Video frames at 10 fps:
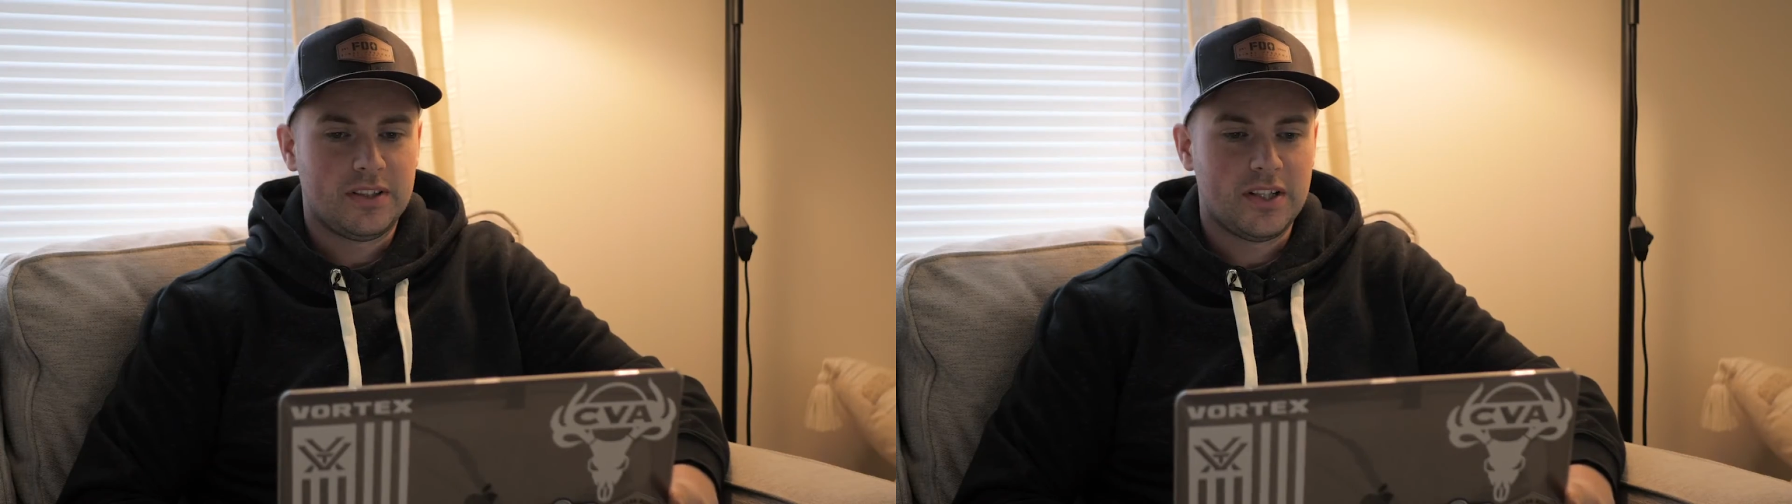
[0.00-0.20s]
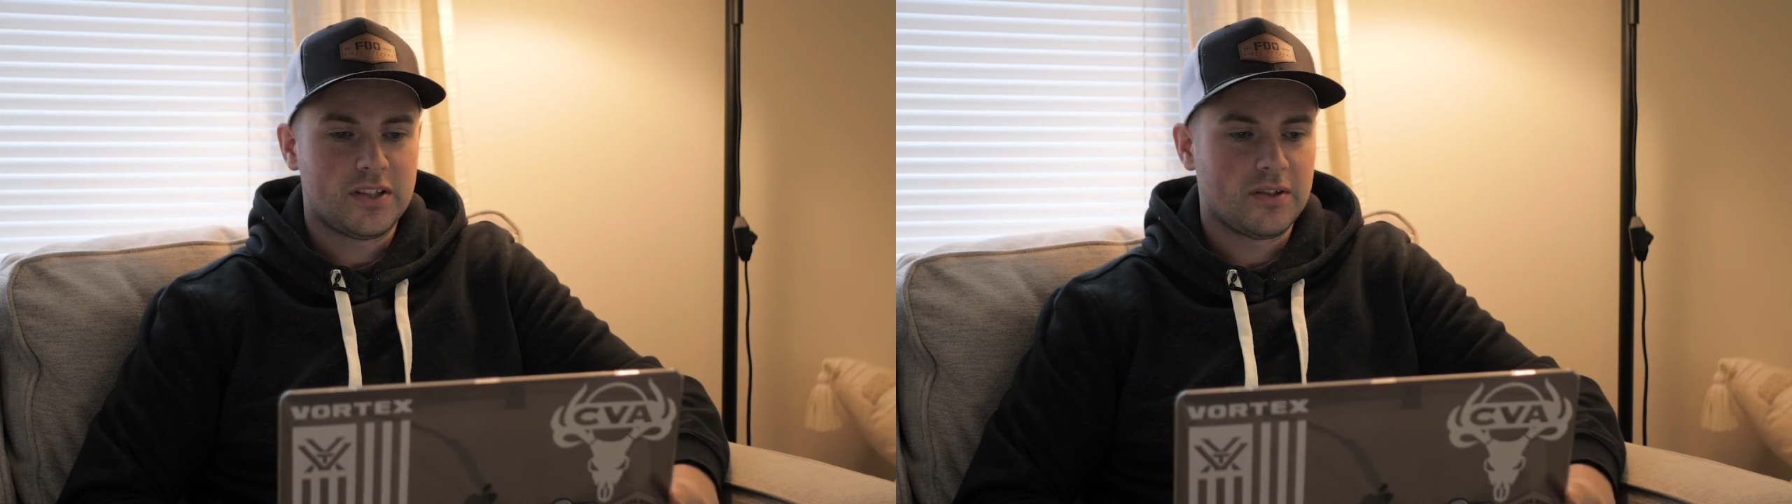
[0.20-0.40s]

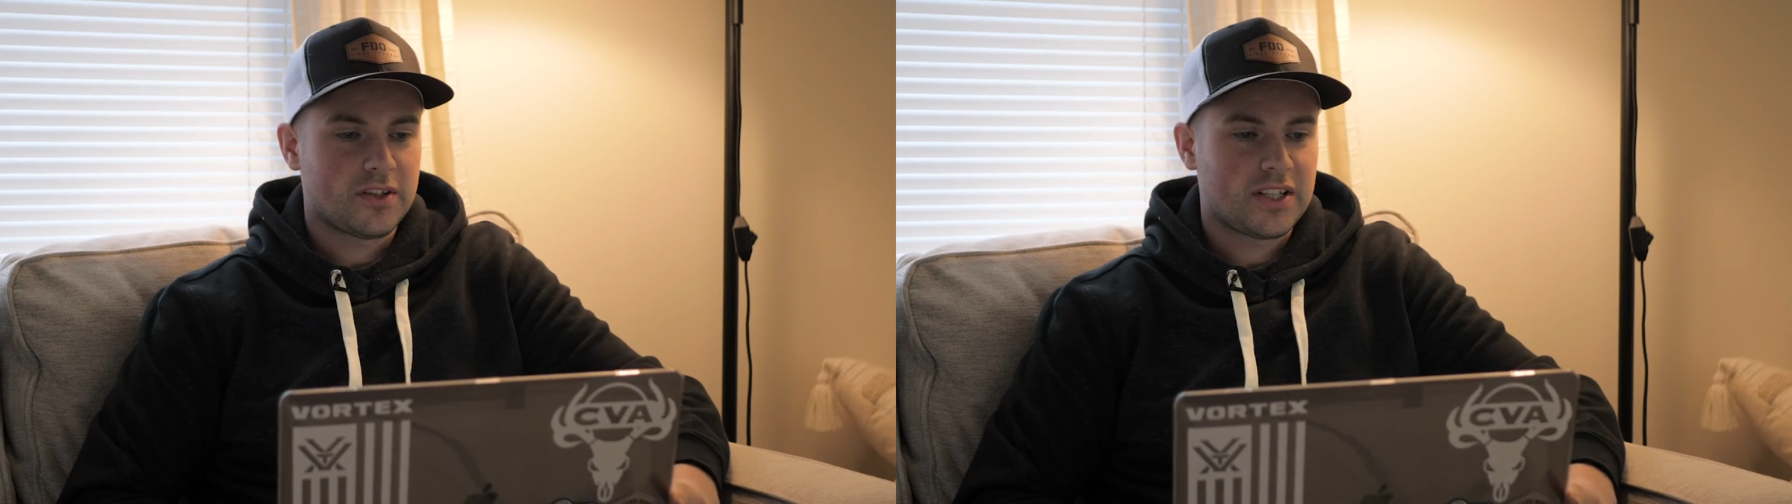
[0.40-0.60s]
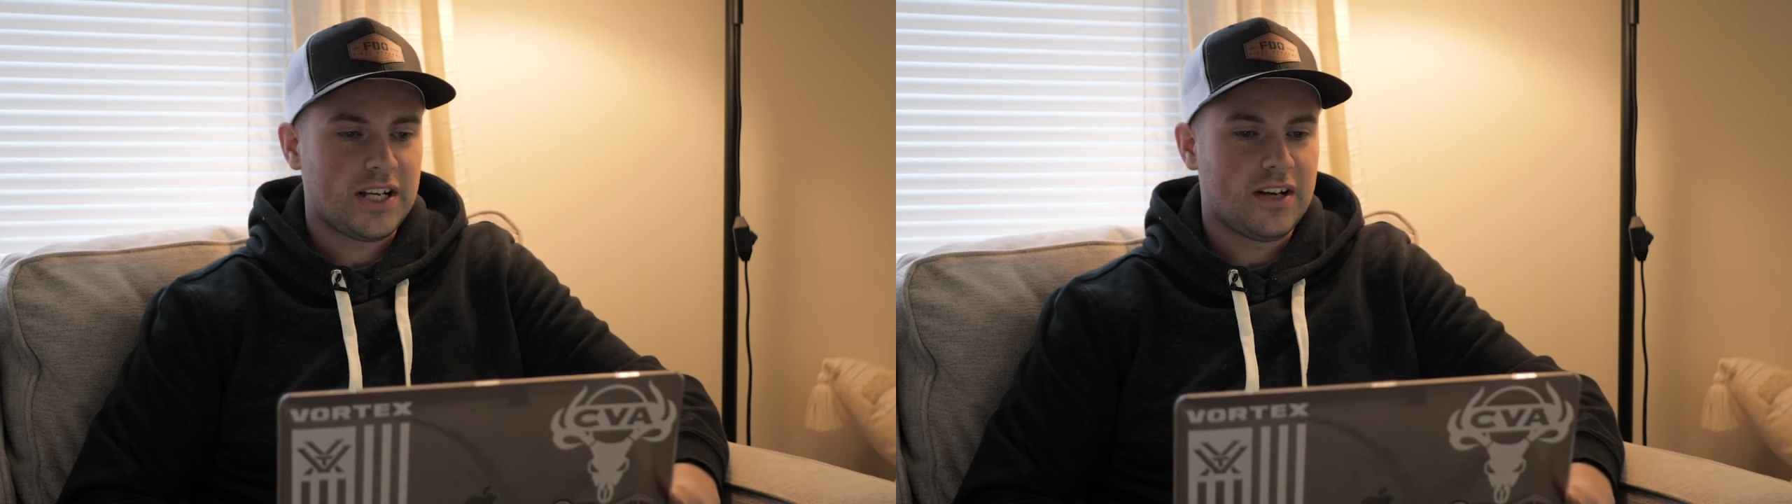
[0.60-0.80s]
digital
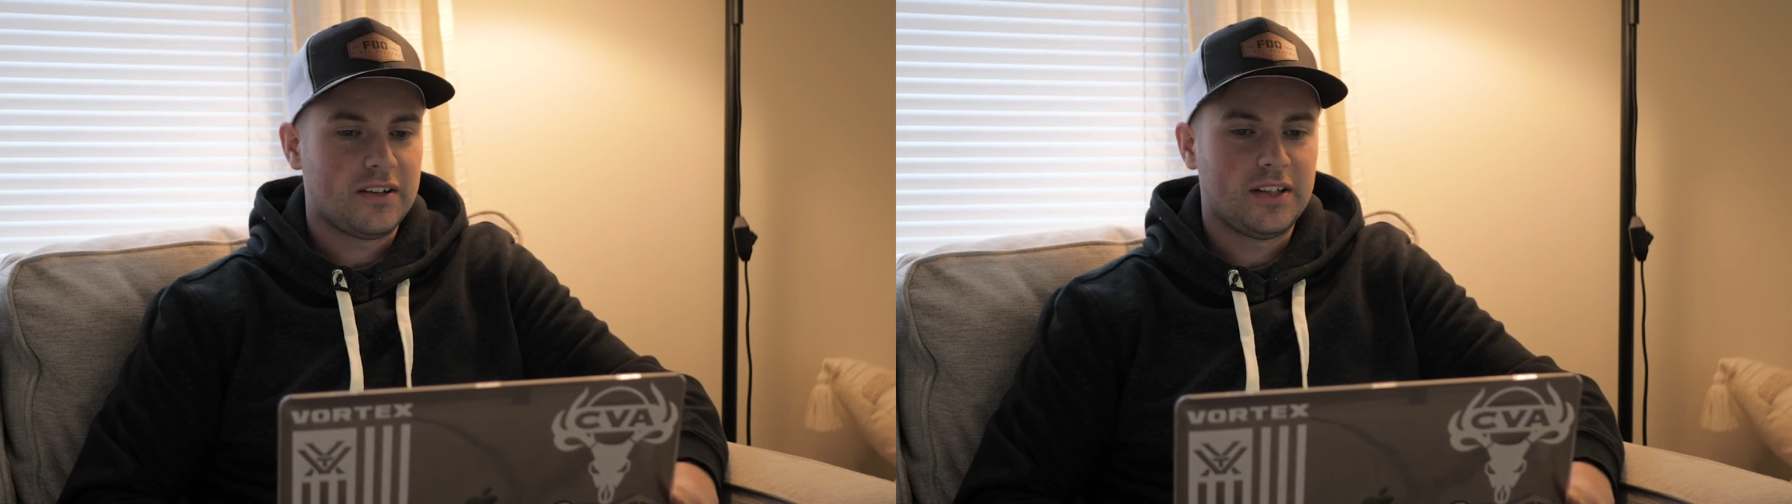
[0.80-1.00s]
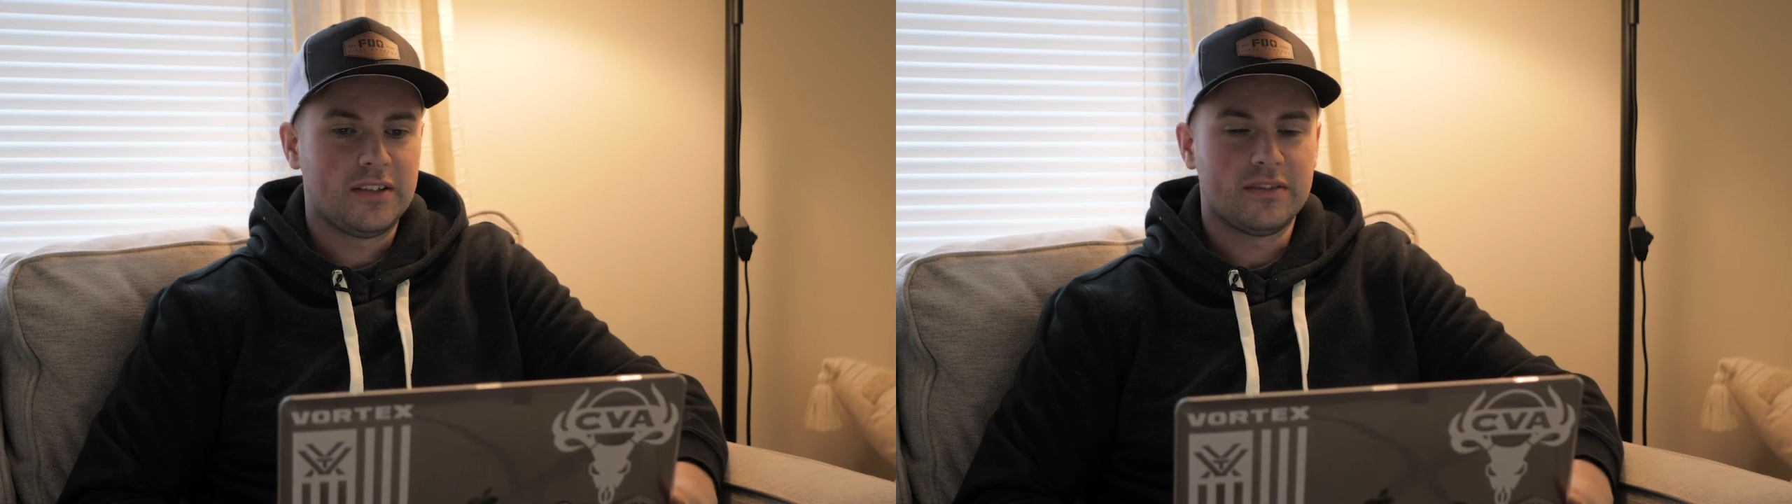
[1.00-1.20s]

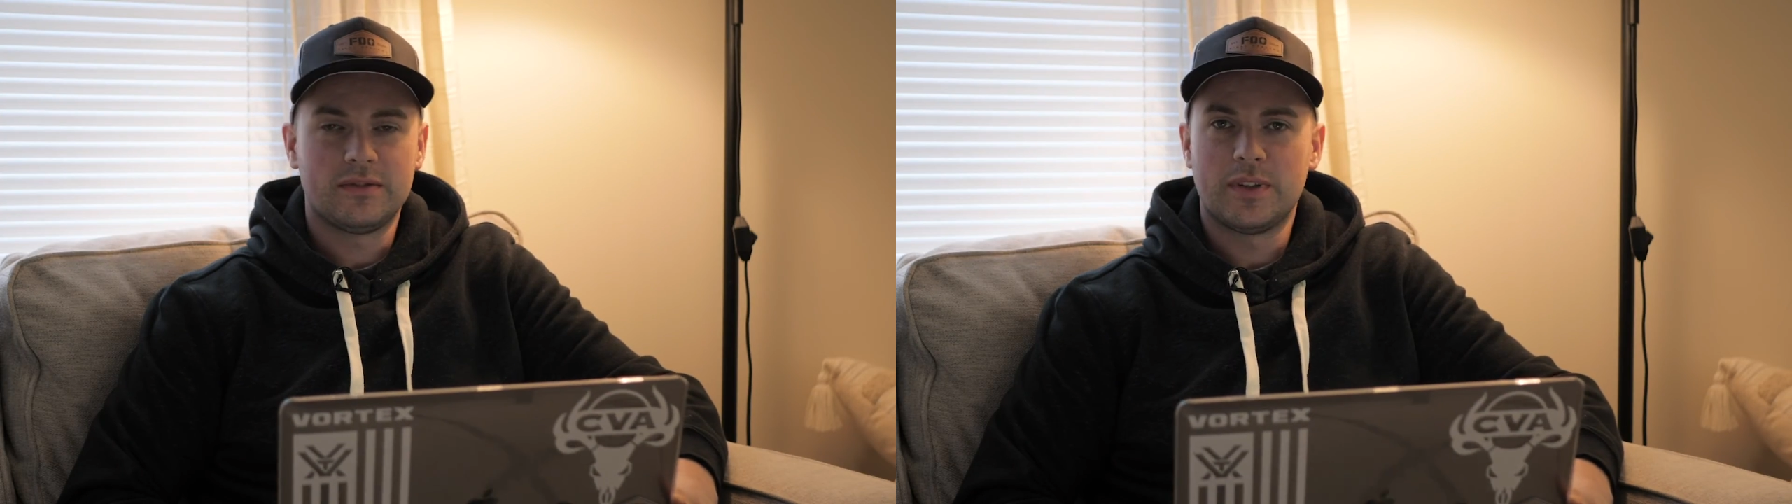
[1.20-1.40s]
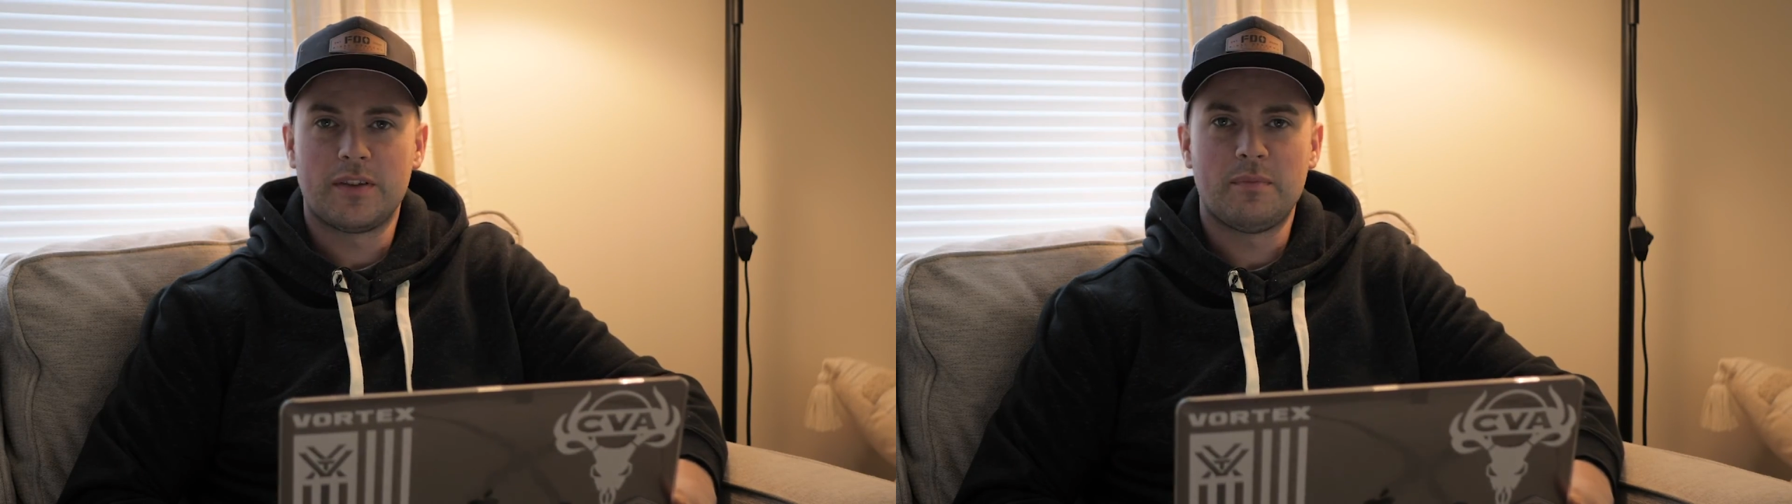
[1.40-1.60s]
scouting with